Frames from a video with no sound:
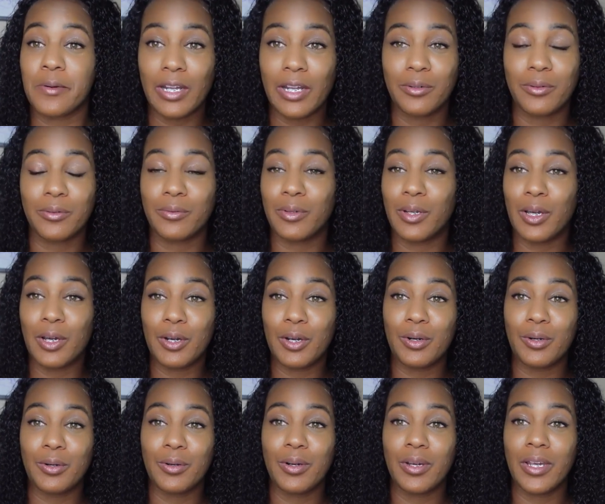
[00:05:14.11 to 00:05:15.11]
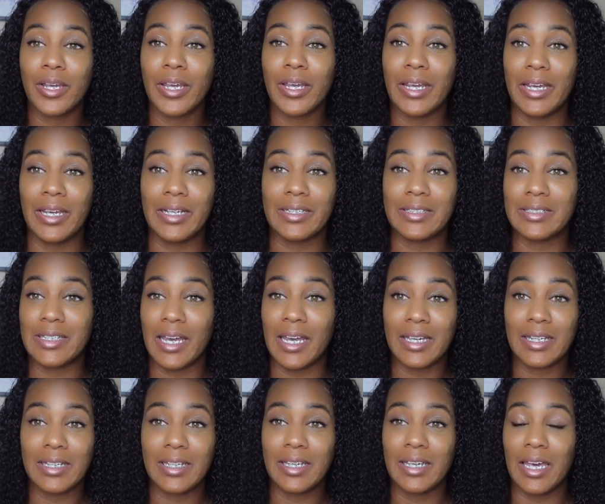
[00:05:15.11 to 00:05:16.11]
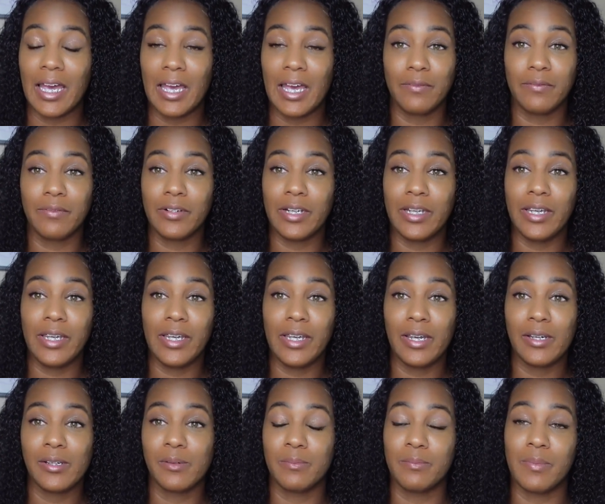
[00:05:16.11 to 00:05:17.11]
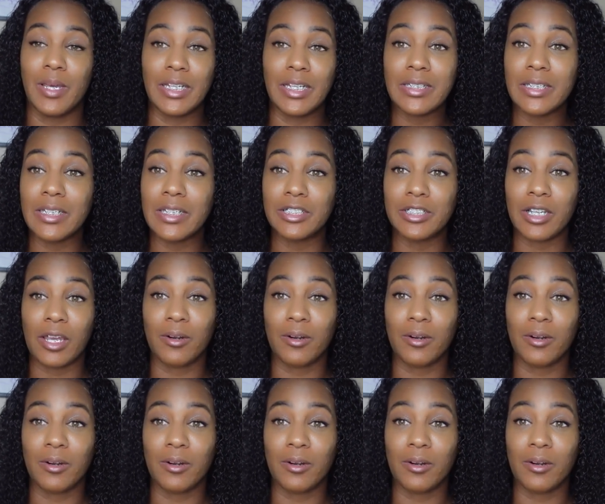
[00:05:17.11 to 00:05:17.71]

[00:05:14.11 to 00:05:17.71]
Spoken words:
I don't know exactly every message.